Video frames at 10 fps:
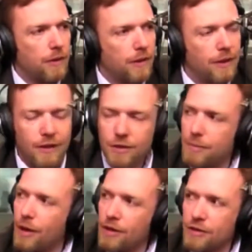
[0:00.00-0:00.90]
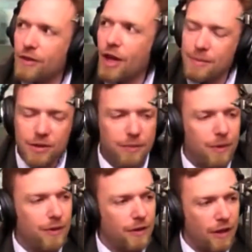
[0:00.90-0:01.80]
uh, some positive comments
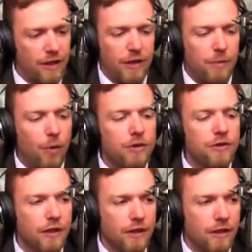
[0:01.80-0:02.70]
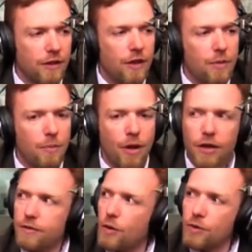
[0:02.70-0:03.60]
about uh, the emotions that their
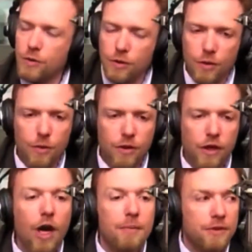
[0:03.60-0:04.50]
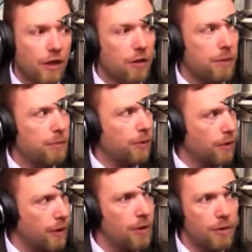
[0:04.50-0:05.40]
model evoked, or or the comments that other
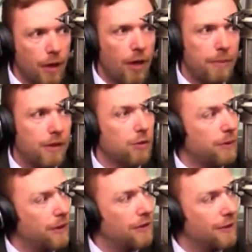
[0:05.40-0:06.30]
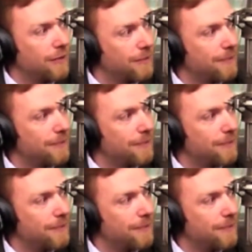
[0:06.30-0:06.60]
people I mention when they see it. Now